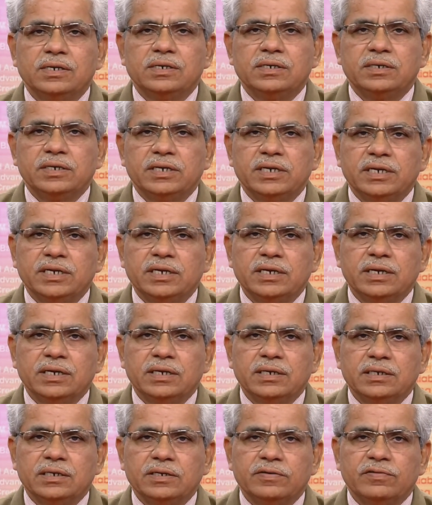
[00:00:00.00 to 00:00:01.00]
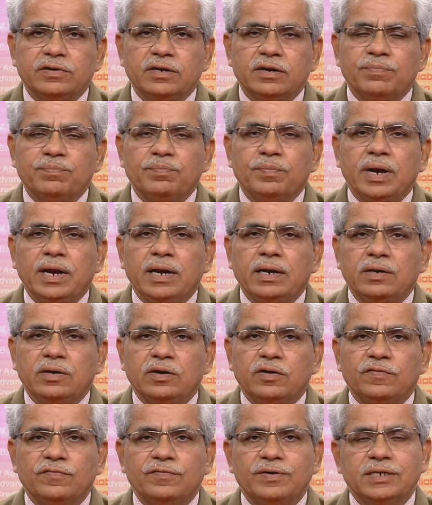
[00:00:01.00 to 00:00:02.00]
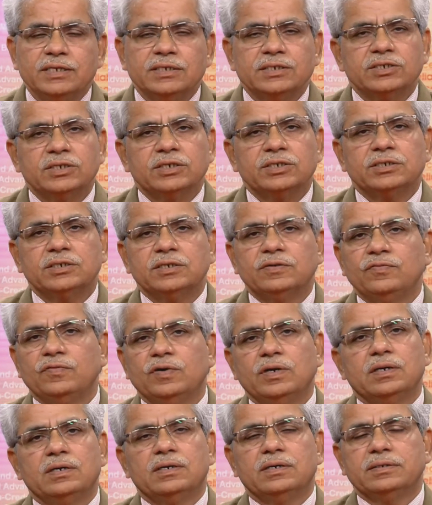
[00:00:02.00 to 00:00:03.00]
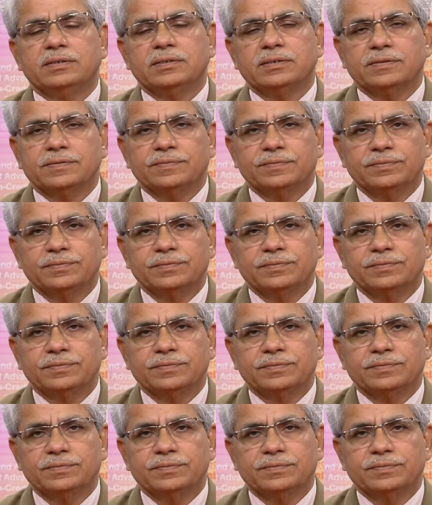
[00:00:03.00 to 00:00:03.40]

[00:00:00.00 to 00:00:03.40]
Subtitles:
training and development of construction workers.